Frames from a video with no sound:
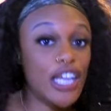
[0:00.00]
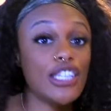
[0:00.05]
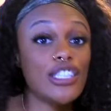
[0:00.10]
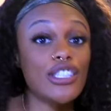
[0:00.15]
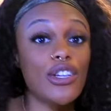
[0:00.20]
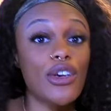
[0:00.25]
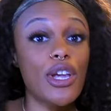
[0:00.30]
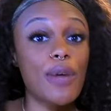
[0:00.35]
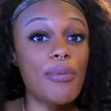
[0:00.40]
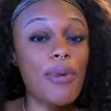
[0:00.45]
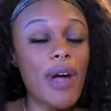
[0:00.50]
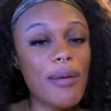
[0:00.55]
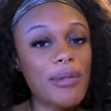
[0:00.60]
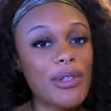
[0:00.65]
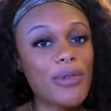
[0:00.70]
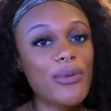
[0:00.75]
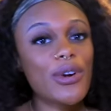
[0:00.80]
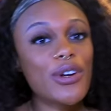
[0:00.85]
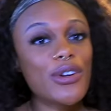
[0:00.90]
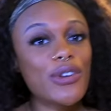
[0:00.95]
So you're
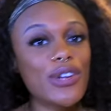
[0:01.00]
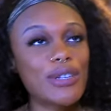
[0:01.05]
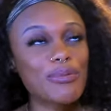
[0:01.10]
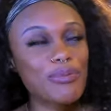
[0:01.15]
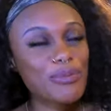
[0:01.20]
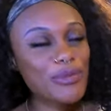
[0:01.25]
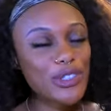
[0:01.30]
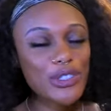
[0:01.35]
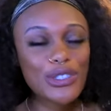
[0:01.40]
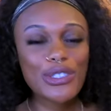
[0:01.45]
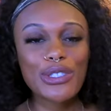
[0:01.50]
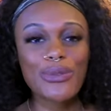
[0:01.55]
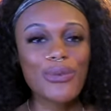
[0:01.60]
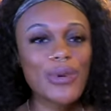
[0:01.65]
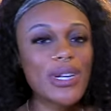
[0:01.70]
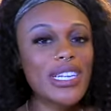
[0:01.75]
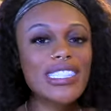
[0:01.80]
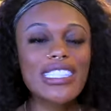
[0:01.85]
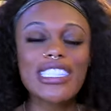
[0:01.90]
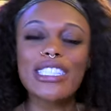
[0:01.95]
probably wondering, Juju,
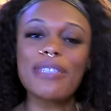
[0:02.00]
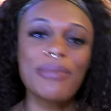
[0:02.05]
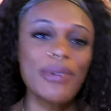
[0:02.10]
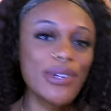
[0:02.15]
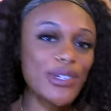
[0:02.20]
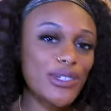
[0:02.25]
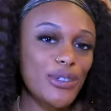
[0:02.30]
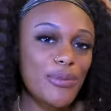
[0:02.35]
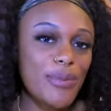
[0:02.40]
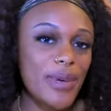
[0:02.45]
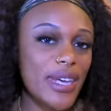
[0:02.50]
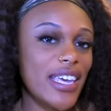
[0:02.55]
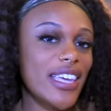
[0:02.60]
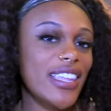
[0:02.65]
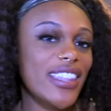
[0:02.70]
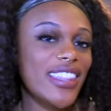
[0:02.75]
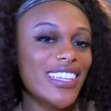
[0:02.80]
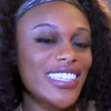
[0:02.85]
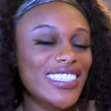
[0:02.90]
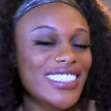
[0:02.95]
what is a spiritual
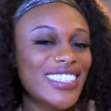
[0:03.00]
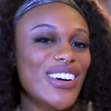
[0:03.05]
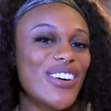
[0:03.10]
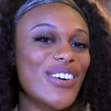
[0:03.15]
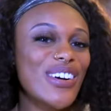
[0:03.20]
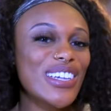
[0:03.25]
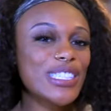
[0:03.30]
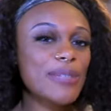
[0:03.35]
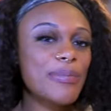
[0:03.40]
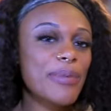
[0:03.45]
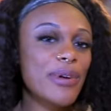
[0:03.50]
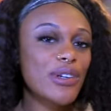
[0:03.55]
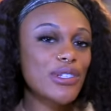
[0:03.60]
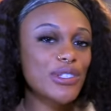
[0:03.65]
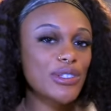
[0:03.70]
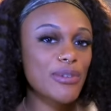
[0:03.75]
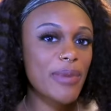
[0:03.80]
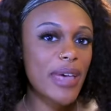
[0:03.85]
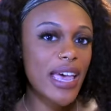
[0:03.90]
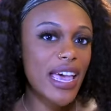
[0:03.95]
bath? So a
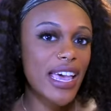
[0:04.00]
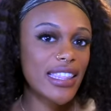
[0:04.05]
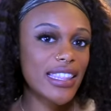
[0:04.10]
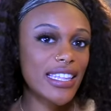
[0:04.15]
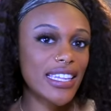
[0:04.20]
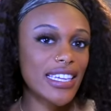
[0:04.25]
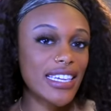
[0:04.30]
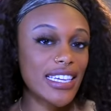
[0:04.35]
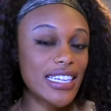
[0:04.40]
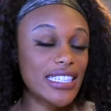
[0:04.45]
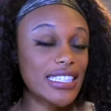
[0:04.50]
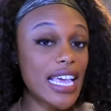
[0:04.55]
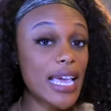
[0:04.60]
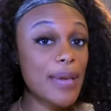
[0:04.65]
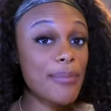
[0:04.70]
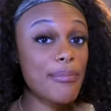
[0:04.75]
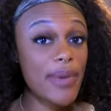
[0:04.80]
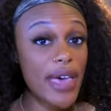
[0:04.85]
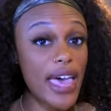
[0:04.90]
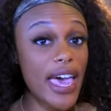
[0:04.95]
spiritual bath is a
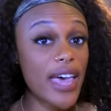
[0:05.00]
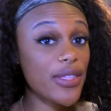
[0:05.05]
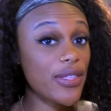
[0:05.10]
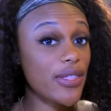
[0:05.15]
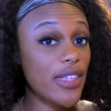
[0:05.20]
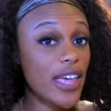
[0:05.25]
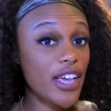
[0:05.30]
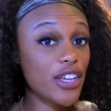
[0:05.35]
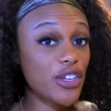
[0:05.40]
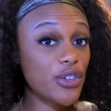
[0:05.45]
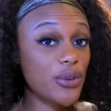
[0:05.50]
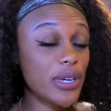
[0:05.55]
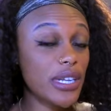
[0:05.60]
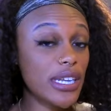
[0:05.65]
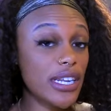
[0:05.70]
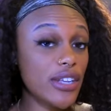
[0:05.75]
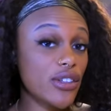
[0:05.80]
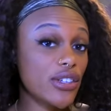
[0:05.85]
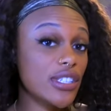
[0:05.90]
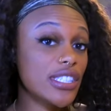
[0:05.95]
bath that you can
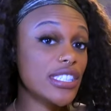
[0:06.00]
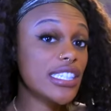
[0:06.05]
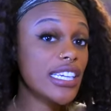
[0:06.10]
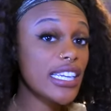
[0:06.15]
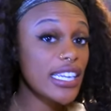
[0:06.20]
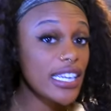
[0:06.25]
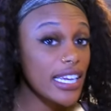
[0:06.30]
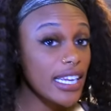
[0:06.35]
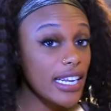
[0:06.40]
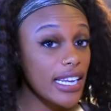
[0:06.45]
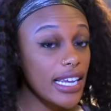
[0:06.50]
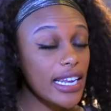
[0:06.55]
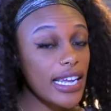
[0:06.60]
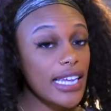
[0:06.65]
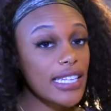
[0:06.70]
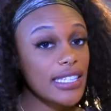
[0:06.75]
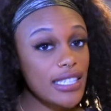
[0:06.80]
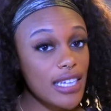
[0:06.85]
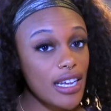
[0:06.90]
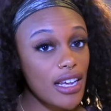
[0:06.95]
either sit in in
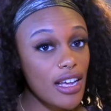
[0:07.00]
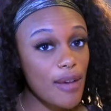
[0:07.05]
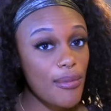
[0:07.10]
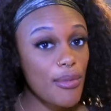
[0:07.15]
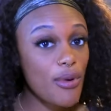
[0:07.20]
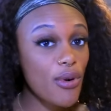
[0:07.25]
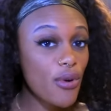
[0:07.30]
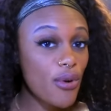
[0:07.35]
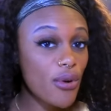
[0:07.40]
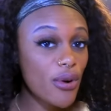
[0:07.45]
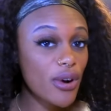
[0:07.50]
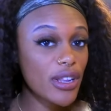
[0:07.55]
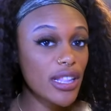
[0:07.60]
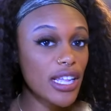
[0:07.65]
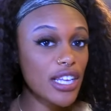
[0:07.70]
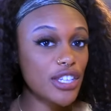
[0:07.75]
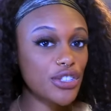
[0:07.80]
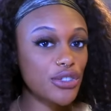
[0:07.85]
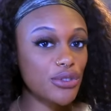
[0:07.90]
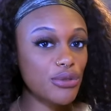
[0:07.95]
a tub or
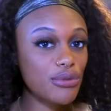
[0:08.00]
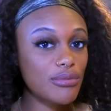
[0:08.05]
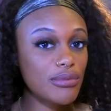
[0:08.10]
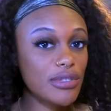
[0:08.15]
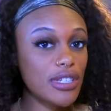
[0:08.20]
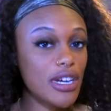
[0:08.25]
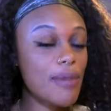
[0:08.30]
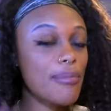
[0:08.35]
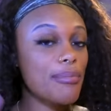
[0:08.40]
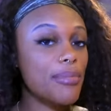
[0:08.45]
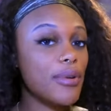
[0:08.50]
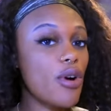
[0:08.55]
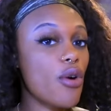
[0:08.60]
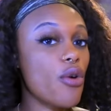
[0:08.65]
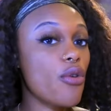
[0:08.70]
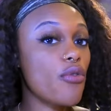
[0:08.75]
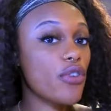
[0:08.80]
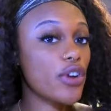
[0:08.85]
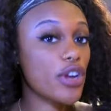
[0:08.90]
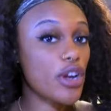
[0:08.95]
that you dump
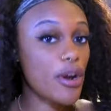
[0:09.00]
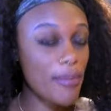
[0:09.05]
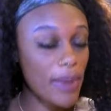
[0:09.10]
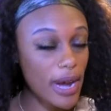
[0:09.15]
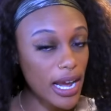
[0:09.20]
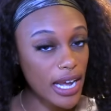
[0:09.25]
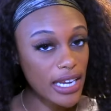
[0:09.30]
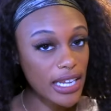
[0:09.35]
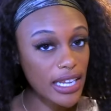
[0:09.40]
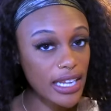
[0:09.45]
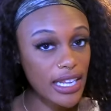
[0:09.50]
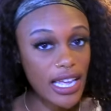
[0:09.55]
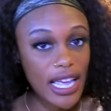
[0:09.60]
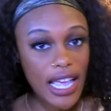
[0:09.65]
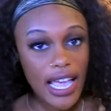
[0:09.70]
over your body.